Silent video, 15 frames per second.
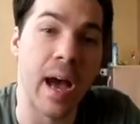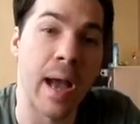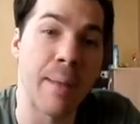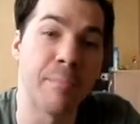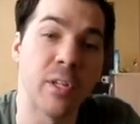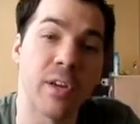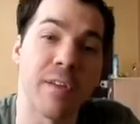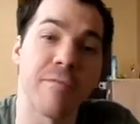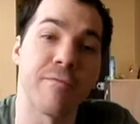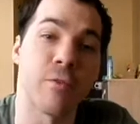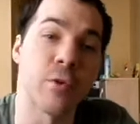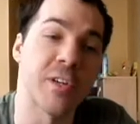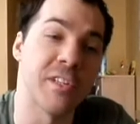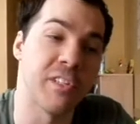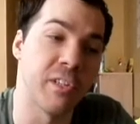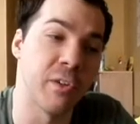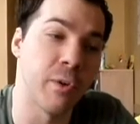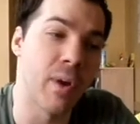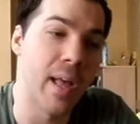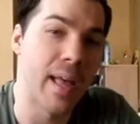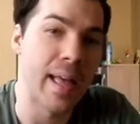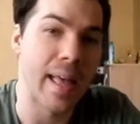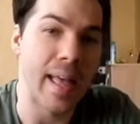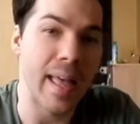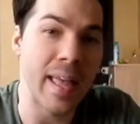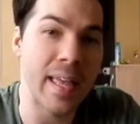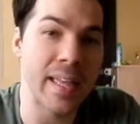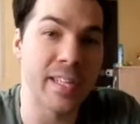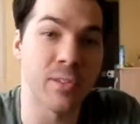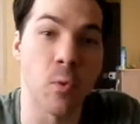I'm looking forward to
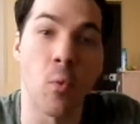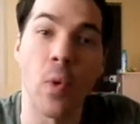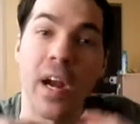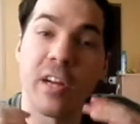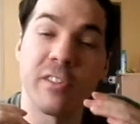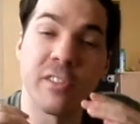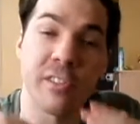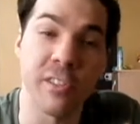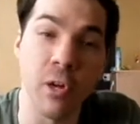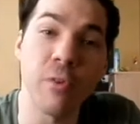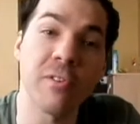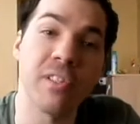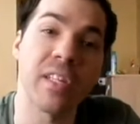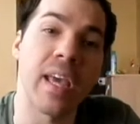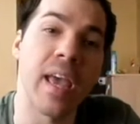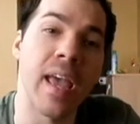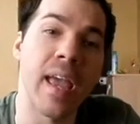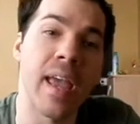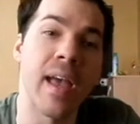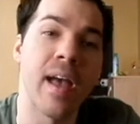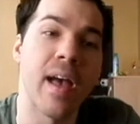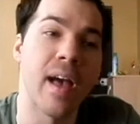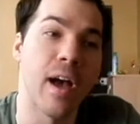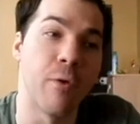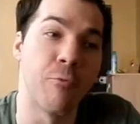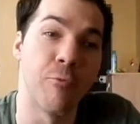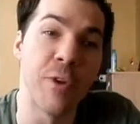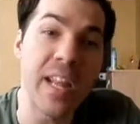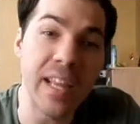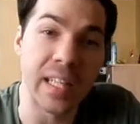is where Sosuke
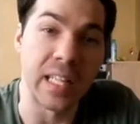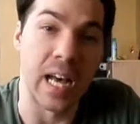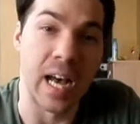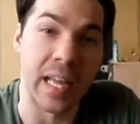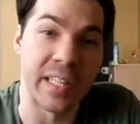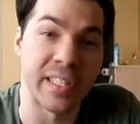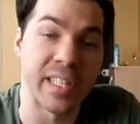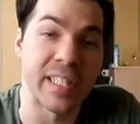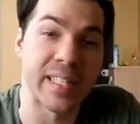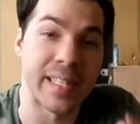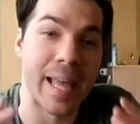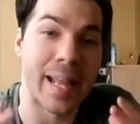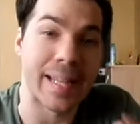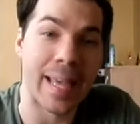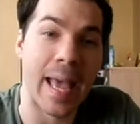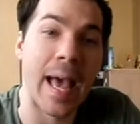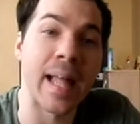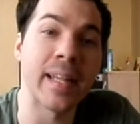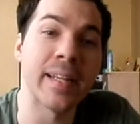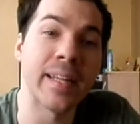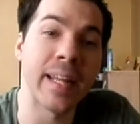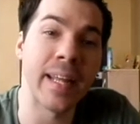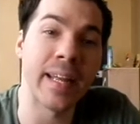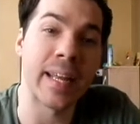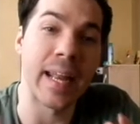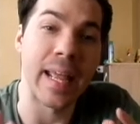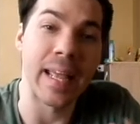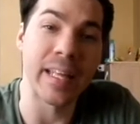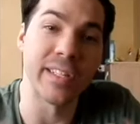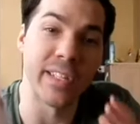realizes that Kalanin
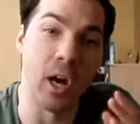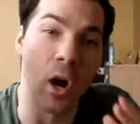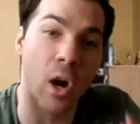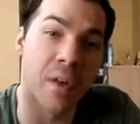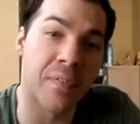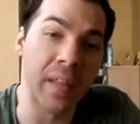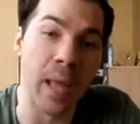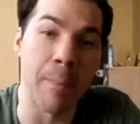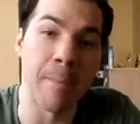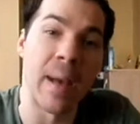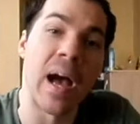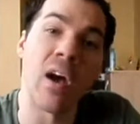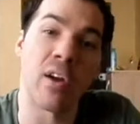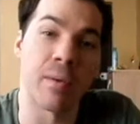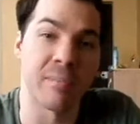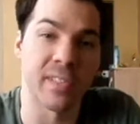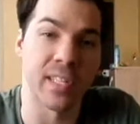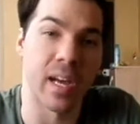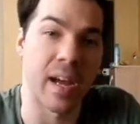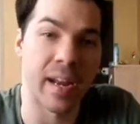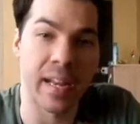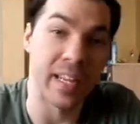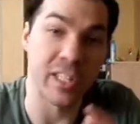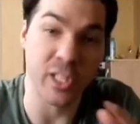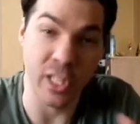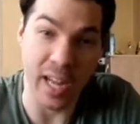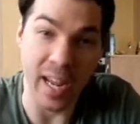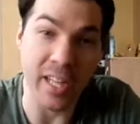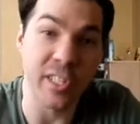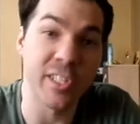is on the Amalgam side. He
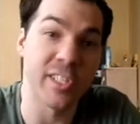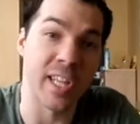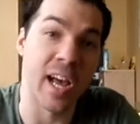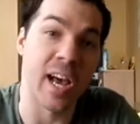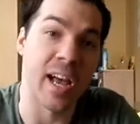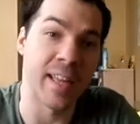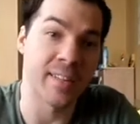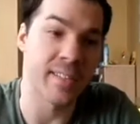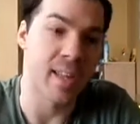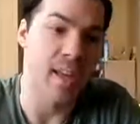changed sides.